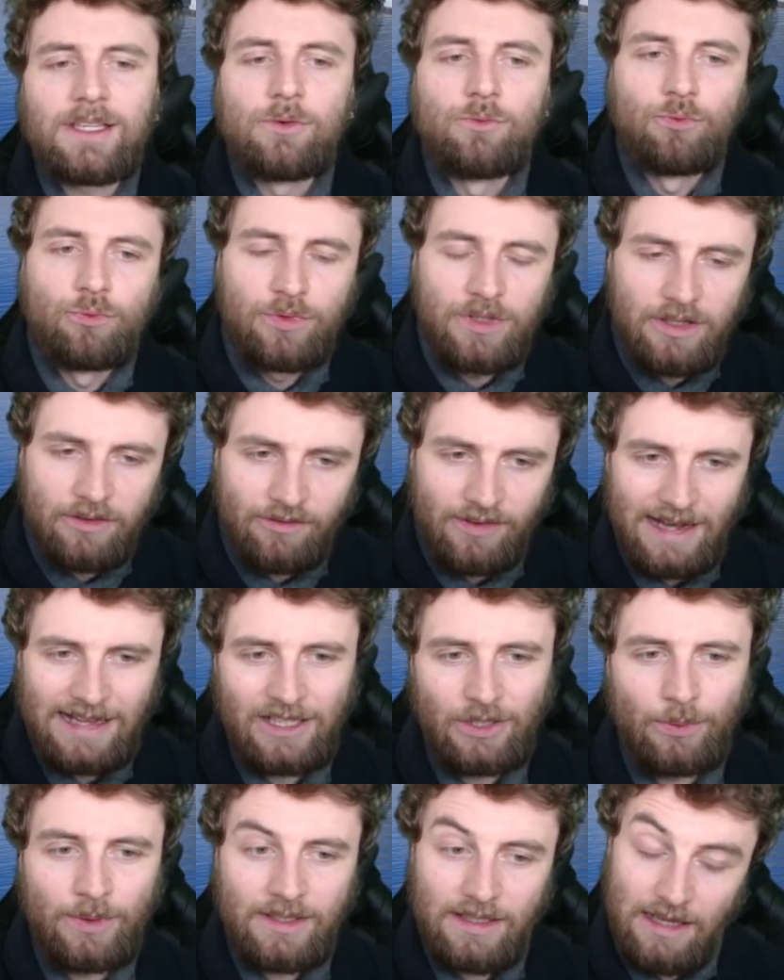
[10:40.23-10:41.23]
and
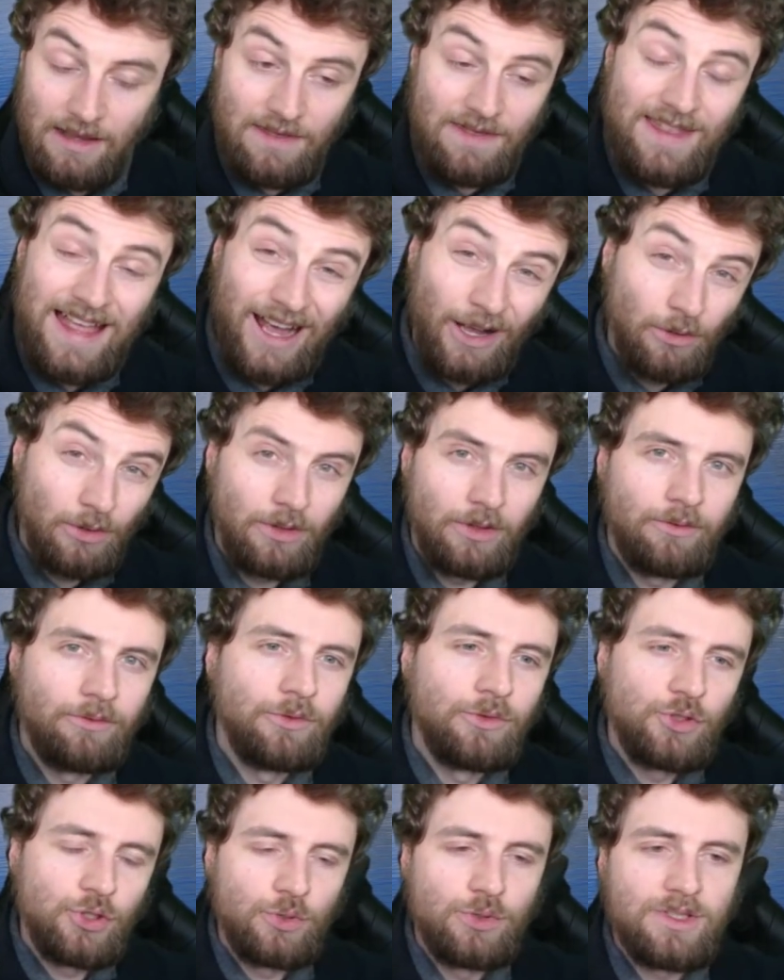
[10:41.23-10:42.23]
reevaluate it now that they've
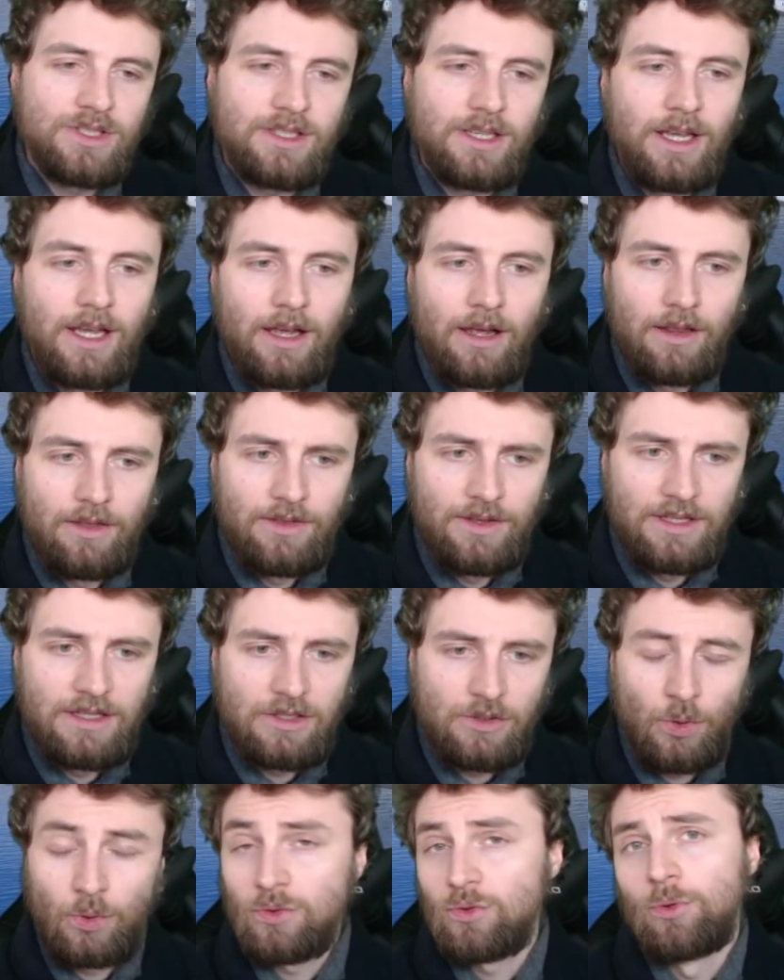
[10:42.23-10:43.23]
reduced the
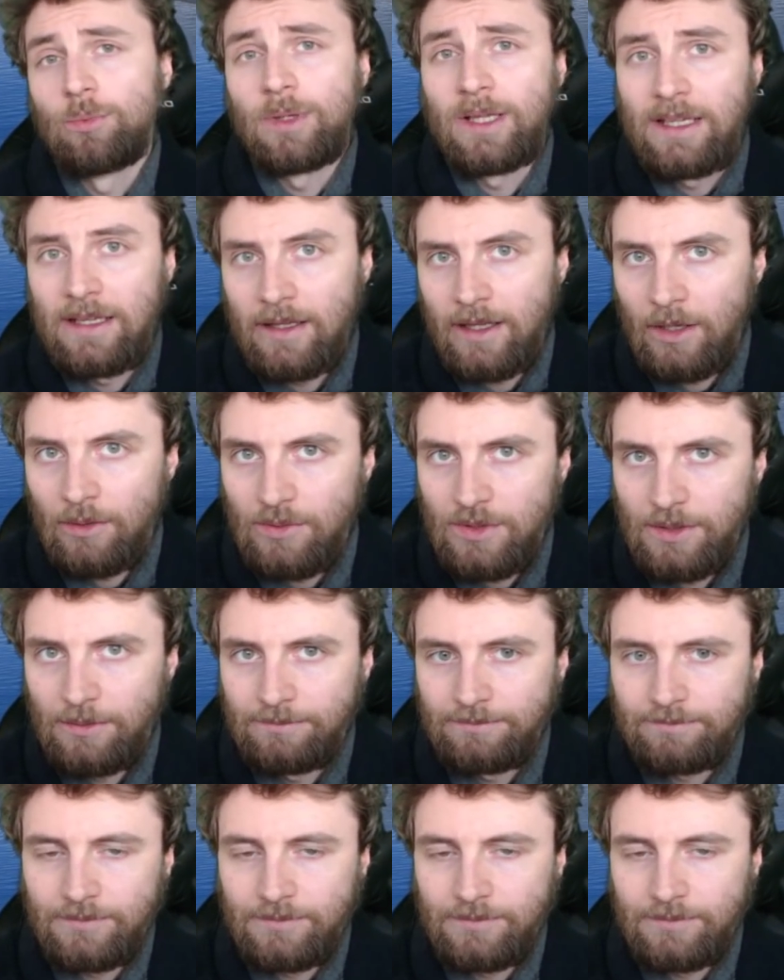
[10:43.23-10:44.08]
total plane count.